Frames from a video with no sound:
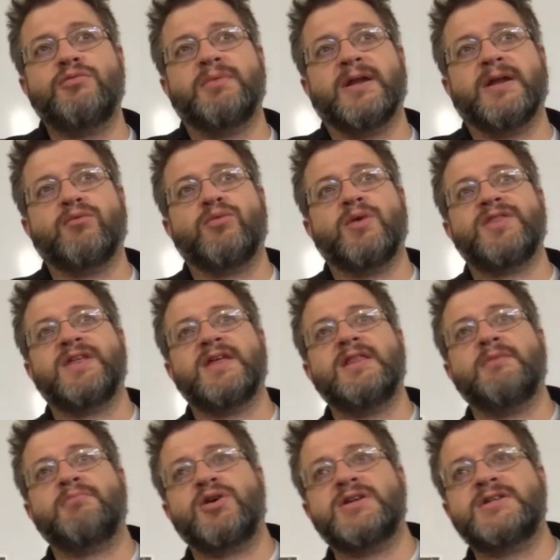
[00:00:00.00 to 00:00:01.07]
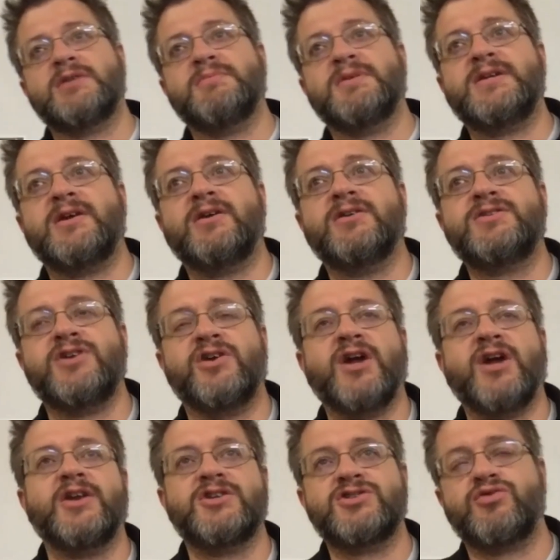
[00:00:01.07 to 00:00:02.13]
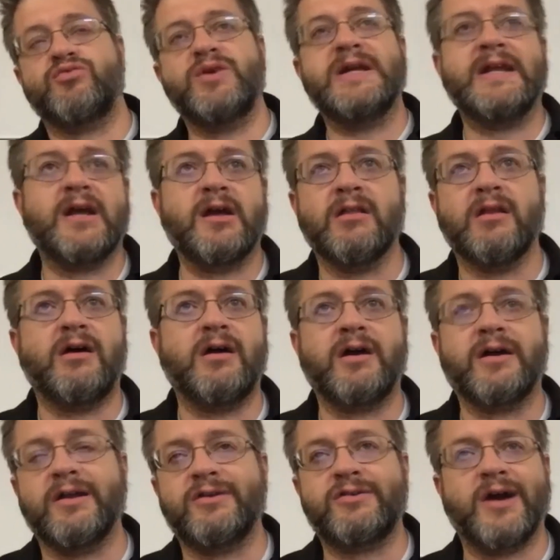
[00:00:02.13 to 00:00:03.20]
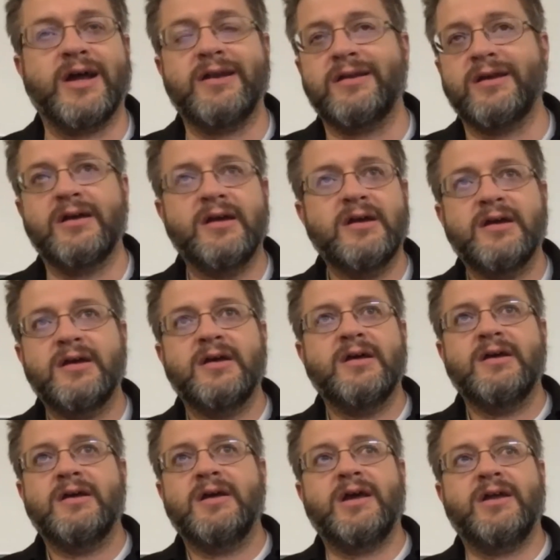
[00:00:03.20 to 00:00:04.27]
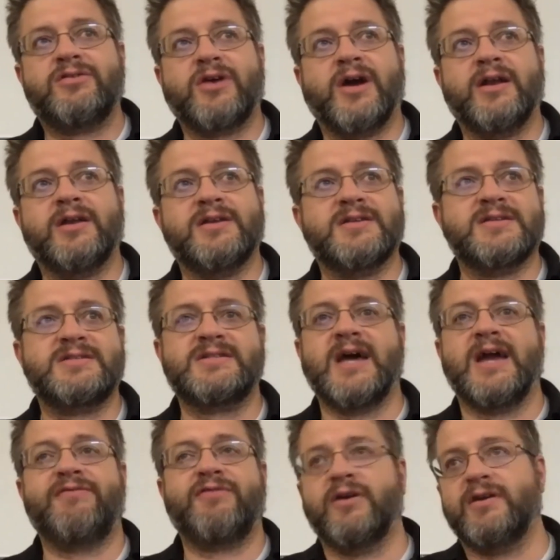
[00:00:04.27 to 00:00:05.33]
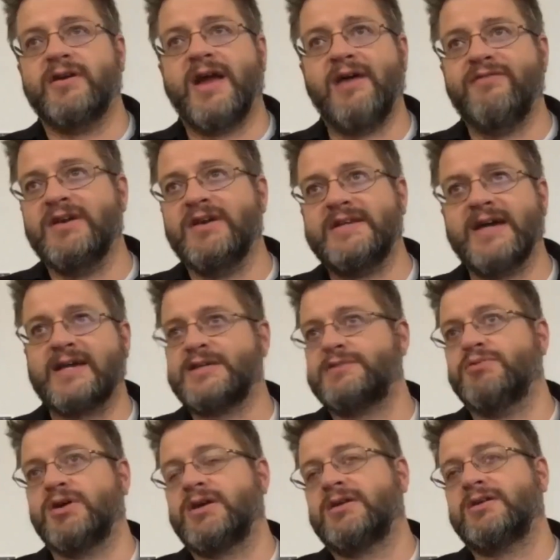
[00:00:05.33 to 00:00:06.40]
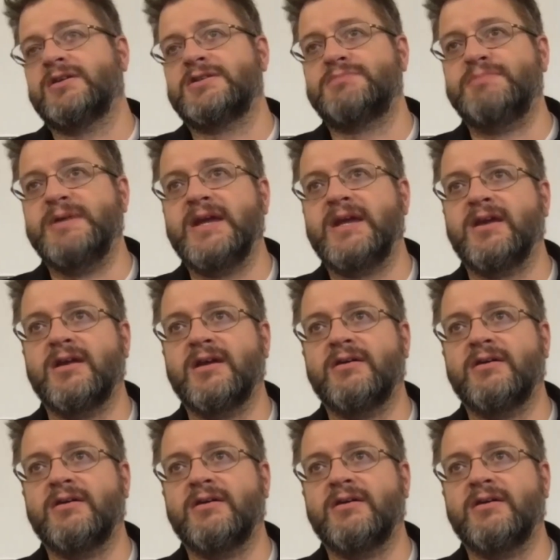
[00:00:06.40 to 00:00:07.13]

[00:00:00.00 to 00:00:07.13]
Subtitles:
but within the printed materials, you're not just reading along and trying to decipher heavy textbook speak.